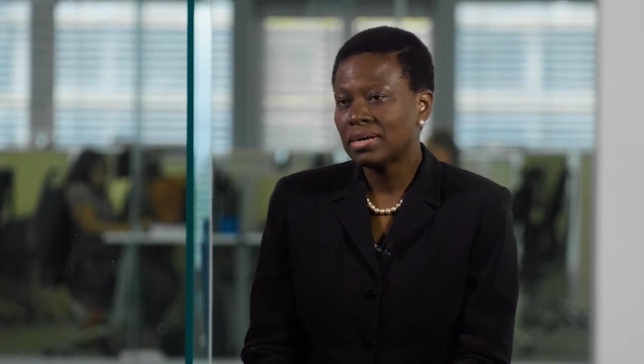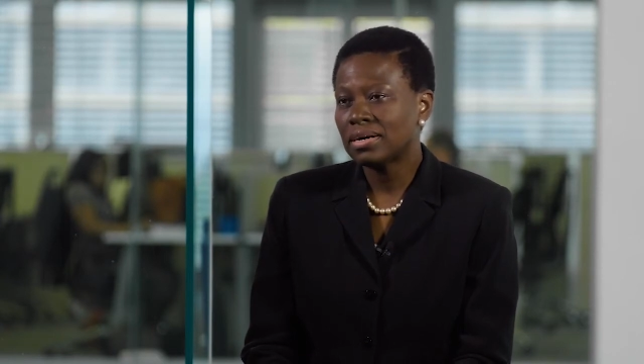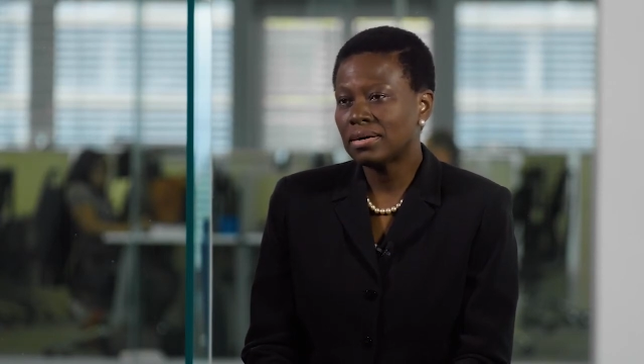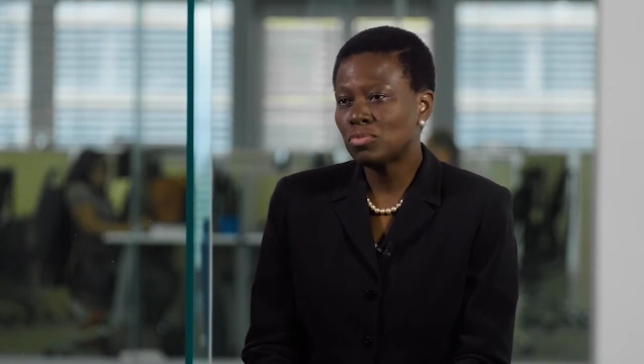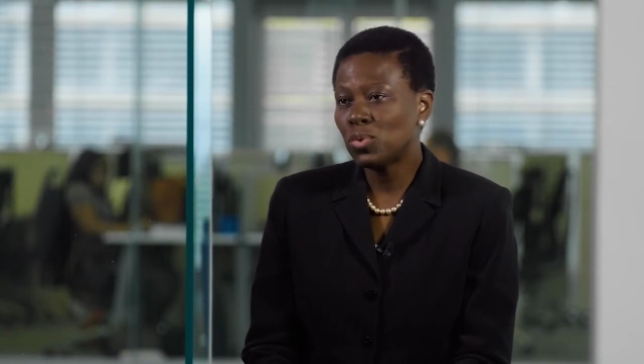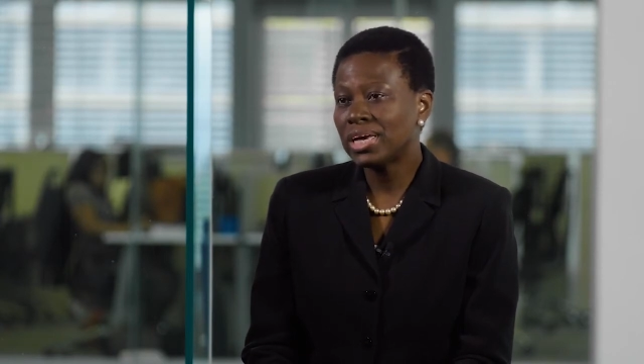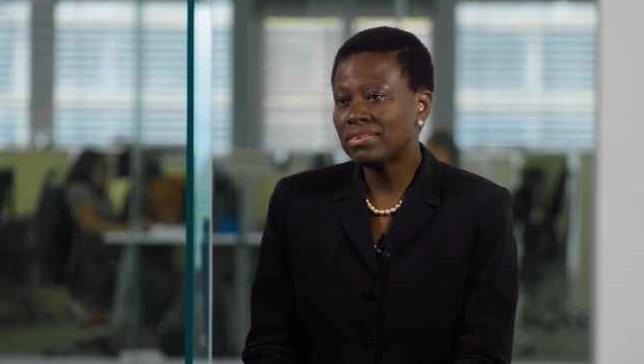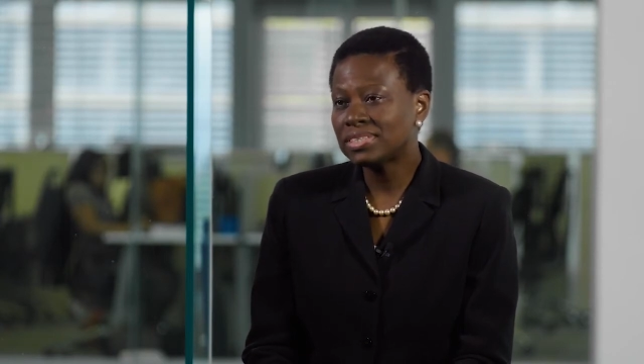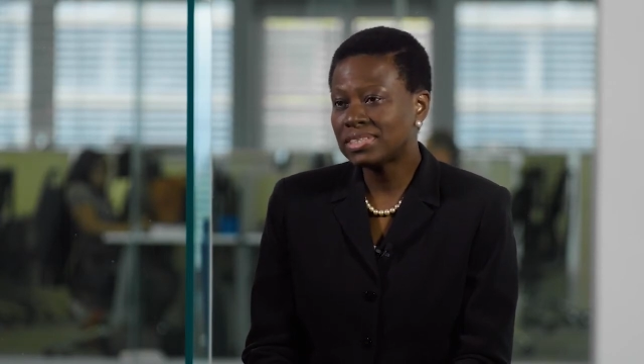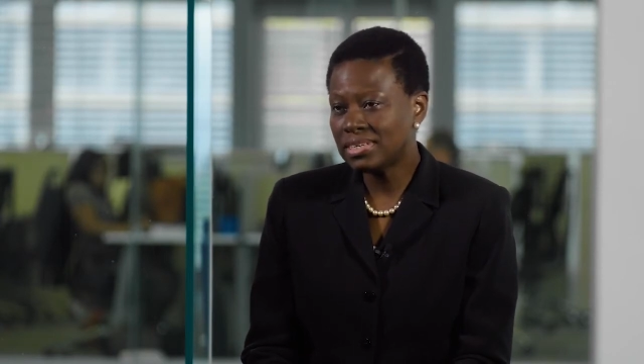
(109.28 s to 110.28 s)
Um, we
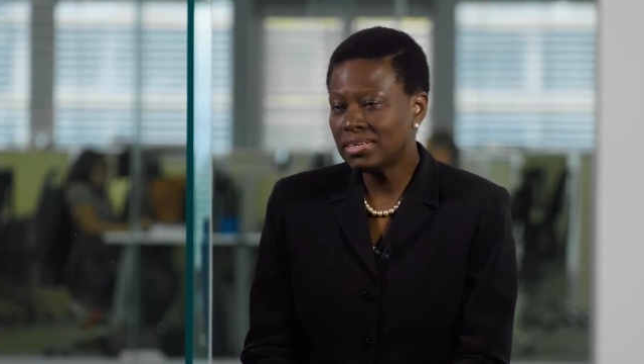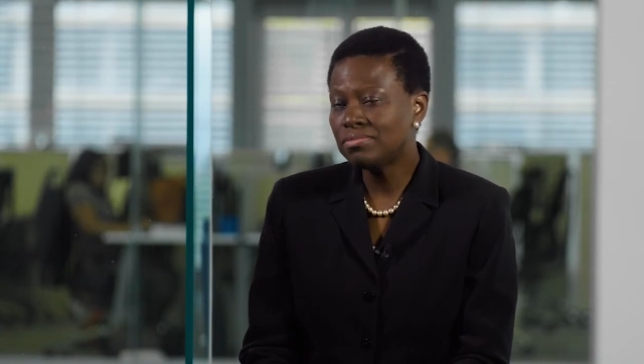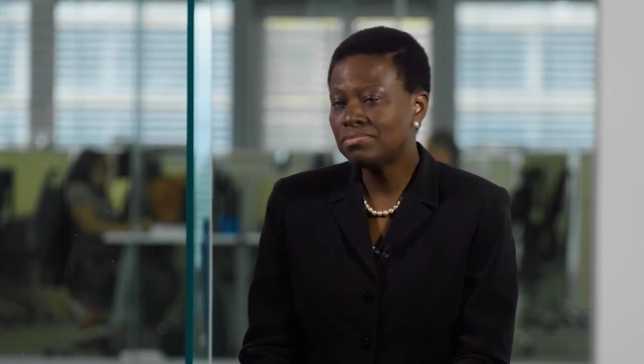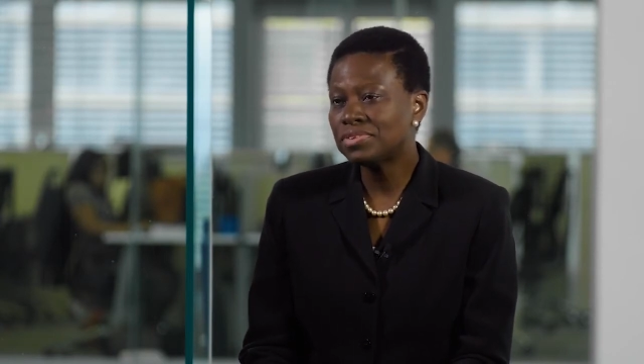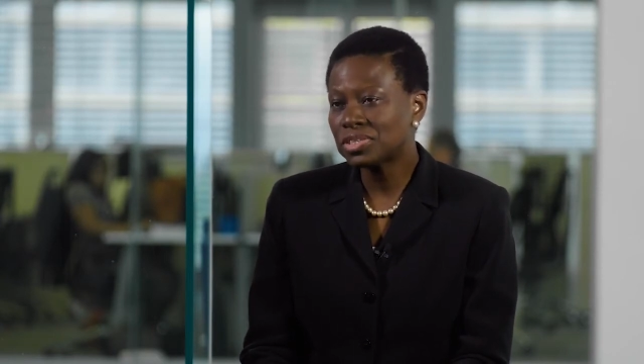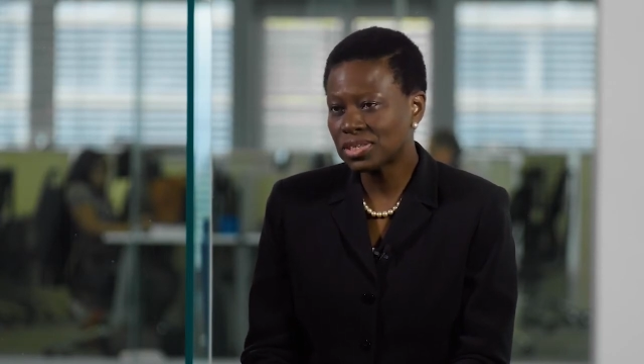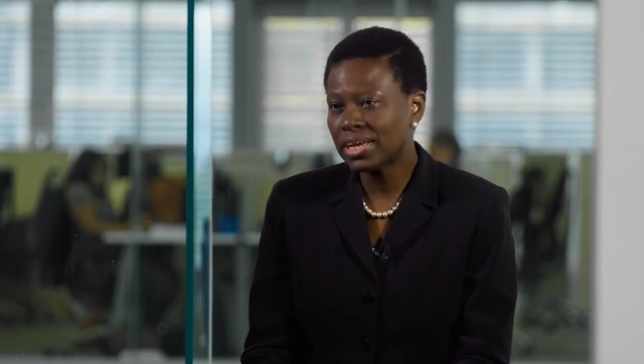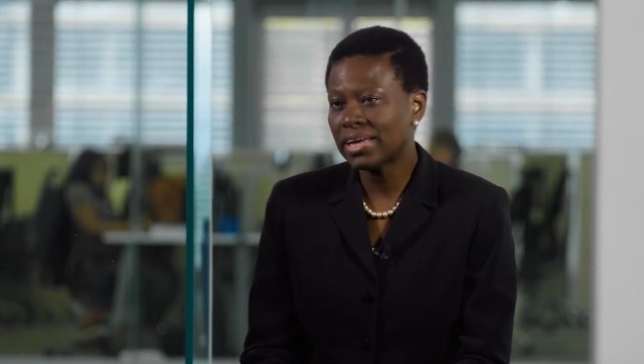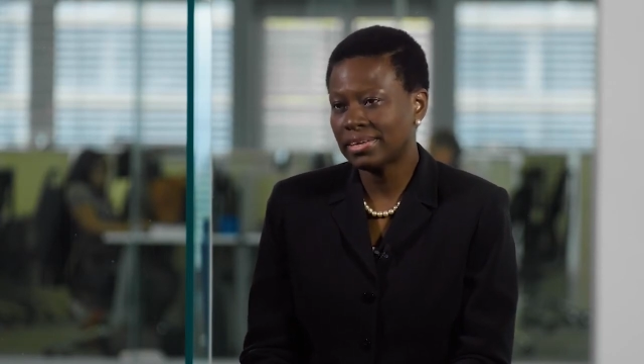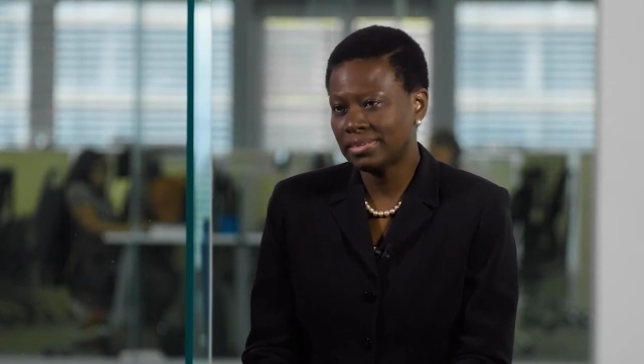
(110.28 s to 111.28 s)
have seen
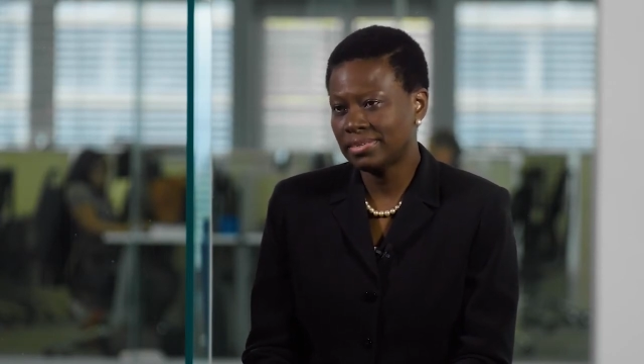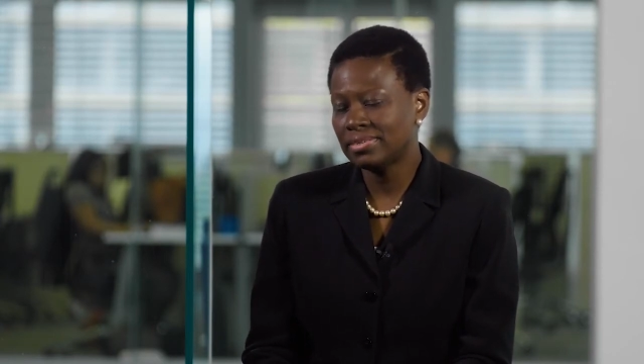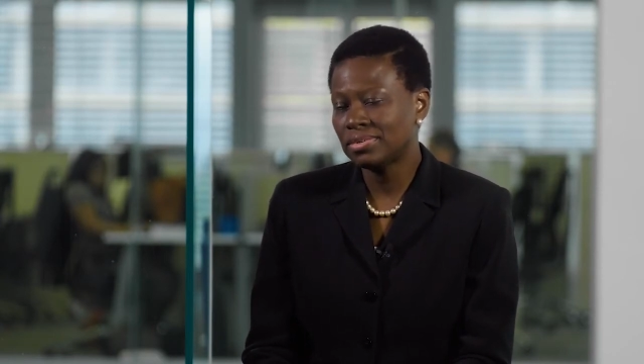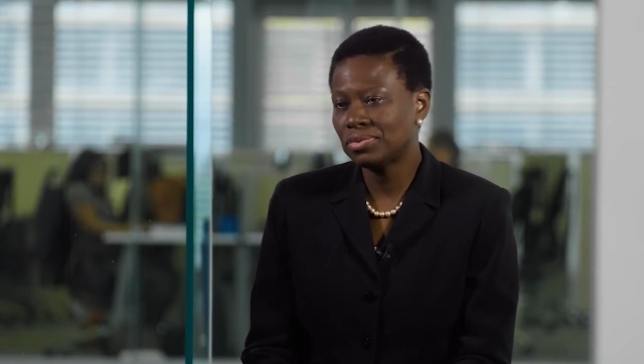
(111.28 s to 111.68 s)
firsthand